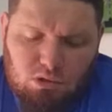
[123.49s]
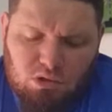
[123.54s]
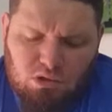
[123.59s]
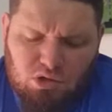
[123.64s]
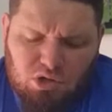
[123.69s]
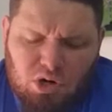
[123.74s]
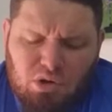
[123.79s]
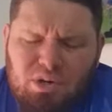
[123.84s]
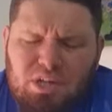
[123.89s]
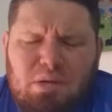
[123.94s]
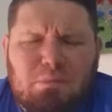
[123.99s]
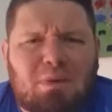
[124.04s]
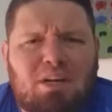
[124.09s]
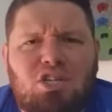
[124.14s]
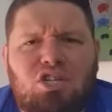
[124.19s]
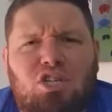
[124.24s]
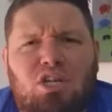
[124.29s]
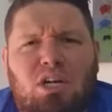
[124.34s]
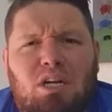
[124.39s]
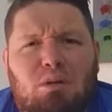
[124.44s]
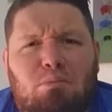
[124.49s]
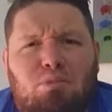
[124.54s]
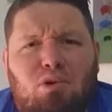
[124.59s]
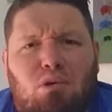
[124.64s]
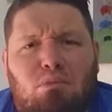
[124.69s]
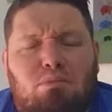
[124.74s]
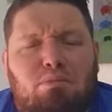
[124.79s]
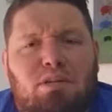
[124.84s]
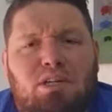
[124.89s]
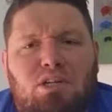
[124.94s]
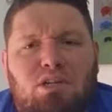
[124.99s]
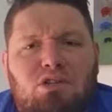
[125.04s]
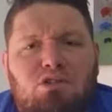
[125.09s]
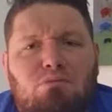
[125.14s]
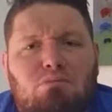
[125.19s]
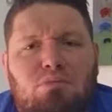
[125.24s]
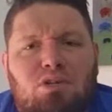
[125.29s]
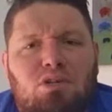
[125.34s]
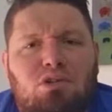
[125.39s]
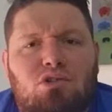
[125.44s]
could only imagine that it probably
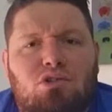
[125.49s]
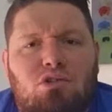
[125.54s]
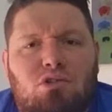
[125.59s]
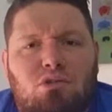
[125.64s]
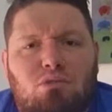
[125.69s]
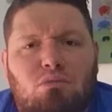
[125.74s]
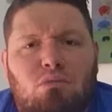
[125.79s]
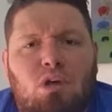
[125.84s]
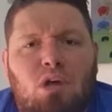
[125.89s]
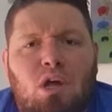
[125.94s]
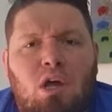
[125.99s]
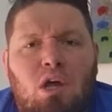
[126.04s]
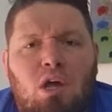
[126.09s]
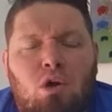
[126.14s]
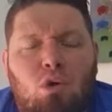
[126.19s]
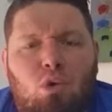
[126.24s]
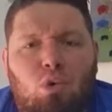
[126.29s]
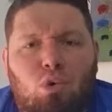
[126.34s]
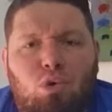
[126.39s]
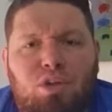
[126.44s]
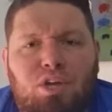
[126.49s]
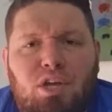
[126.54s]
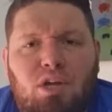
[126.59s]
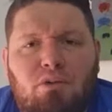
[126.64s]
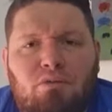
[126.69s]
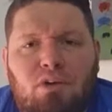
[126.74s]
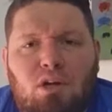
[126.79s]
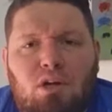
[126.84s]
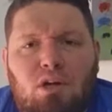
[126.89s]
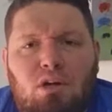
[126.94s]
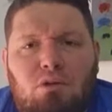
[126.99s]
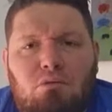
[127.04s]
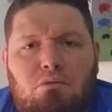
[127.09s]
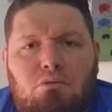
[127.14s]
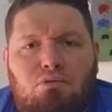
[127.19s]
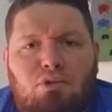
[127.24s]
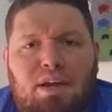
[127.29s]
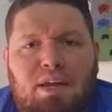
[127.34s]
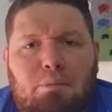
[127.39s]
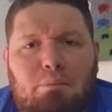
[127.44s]
doesn't, because all the other
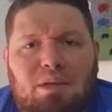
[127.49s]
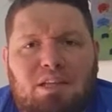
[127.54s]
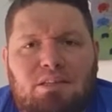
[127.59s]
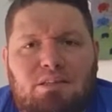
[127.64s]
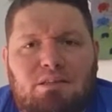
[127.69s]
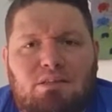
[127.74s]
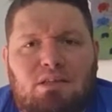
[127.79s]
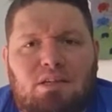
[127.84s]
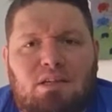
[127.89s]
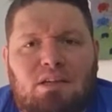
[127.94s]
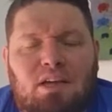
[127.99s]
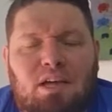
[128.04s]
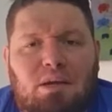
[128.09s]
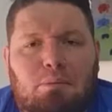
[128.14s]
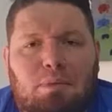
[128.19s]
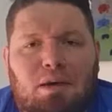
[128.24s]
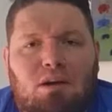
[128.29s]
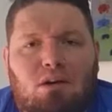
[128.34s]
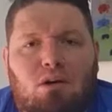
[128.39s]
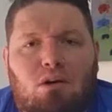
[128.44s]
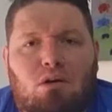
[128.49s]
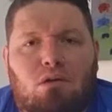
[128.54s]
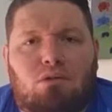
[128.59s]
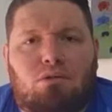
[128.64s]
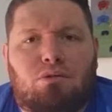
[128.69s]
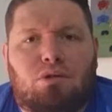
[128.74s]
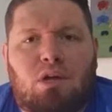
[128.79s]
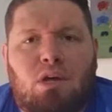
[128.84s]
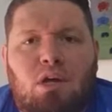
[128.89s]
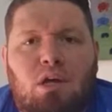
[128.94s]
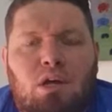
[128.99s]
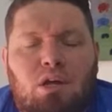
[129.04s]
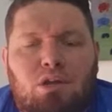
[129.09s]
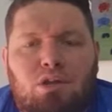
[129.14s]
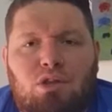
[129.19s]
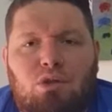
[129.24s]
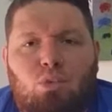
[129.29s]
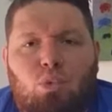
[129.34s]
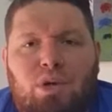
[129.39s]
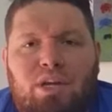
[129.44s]
Raymans that came out on
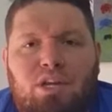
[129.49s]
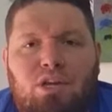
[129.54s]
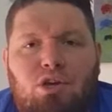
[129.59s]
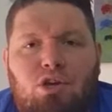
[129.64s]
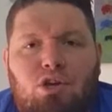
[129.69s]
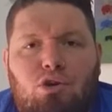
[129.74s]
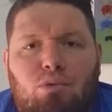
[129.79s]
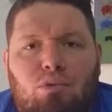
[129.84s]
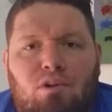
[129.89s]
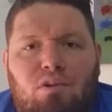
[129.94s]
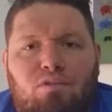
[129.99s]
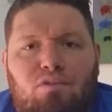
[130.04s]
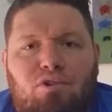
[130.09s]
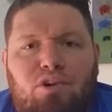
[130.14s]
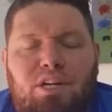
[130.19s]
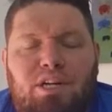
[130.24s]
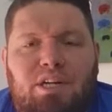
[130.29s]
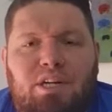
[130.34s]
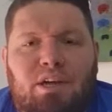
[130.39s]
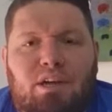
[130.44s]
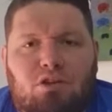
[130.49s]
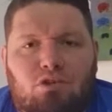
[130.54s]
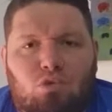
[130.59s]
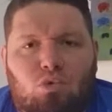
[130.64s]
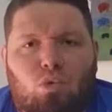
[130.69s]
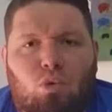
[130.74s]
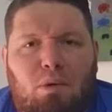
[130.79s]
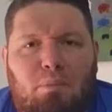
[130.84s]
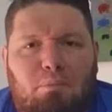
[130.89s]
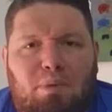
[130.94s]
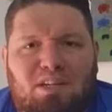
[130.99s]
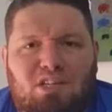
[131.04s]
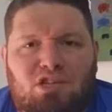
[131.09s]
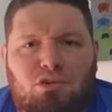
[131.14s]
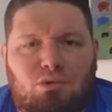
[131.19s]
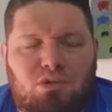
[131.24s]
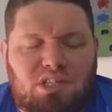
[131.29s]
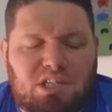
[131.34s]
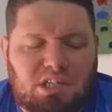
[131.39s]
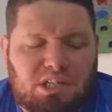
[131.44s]
the Wii U and the 3DS all went back
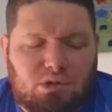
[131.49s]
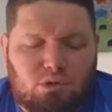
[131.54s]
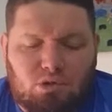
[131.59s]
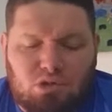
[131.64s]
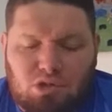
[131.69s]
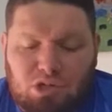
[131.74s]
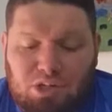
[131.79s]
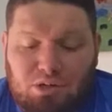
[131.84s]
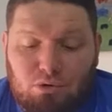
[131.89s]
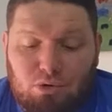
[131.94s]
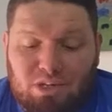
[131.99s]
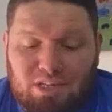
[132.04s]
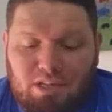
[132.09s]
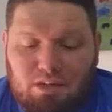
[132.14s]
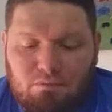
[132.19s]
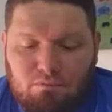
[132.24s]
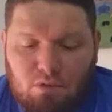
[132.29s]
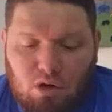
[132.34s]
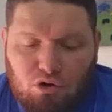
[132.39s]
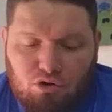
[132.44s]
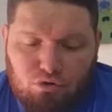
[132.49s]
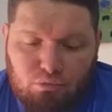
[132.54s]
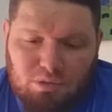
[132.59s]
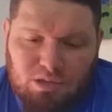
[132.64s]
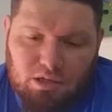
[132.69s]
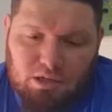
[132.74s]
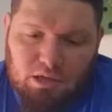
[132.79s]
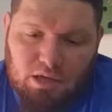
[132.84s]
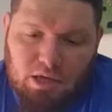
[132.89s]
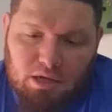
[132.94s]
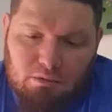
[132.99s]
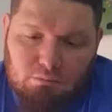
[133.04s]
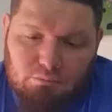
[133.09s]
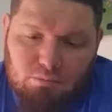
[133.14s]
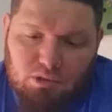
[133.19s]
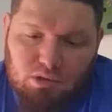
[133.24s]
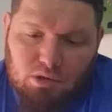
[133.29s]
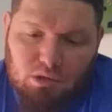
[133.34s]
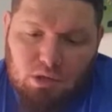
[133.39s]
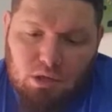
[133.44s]
to a 2D environment again.
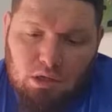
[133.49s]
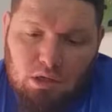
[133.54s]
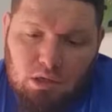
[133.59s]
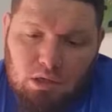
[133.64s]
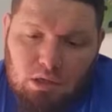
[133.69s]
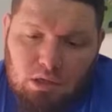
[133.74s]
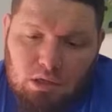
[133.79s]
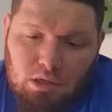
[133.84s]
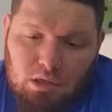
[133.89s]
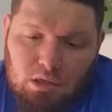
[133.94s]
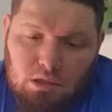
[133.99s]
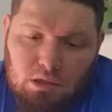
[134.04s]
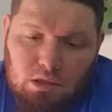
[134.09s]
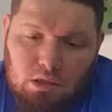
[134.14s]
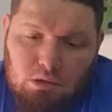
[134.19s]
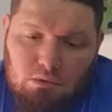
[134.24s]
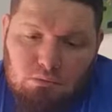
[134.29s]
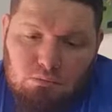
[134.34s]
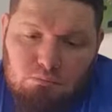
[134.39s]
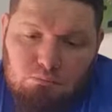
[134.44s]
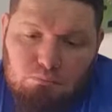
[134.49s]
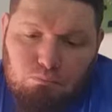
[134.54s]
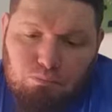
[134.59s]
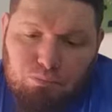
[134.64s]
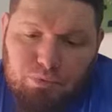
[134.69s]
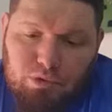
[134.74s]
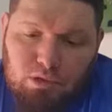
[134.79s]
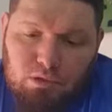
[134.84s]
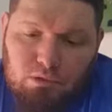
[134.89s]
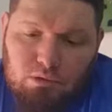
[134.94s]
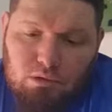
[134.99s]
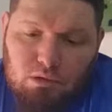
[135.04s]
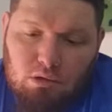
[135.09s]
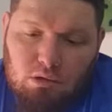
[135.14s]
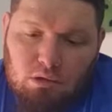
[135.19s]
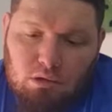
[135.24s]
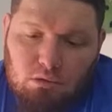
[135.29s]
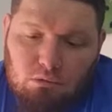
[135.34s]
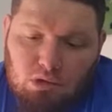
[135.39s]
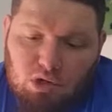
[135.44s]
But you know,
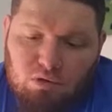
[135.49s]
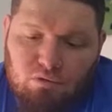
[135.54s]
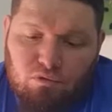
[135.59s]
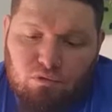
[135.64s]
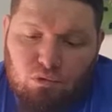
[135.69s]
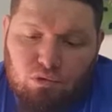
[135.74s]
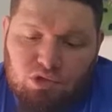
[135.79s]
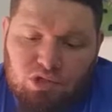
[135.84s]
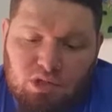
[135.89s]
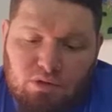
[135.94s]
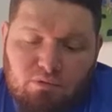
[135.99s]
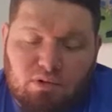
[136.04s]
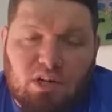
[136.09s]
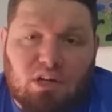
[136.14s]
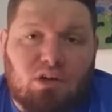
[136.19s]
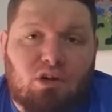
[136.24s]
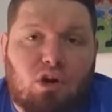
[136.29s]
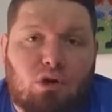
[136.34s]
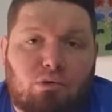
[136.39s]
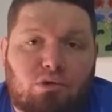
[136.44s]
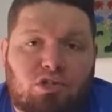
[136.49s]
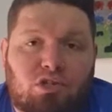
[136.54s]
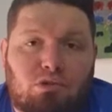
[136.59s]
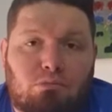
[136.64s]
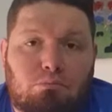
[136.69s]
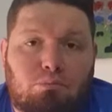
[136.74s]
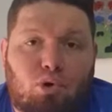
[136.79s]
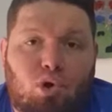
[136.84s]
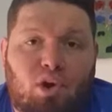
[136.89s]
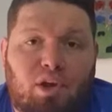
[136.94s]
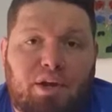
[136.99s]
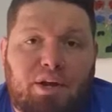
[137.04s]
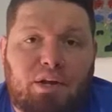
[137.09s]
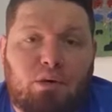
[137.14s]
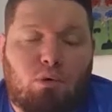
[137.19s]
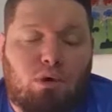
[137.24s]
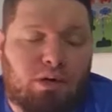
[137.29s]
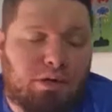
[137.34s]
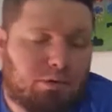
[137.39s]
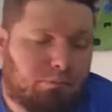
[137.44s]
I'm looking forward to giving it a go at some point
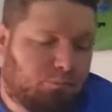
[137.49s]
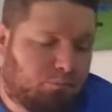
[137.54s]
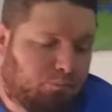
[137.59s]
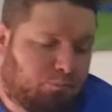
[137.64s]
anyway.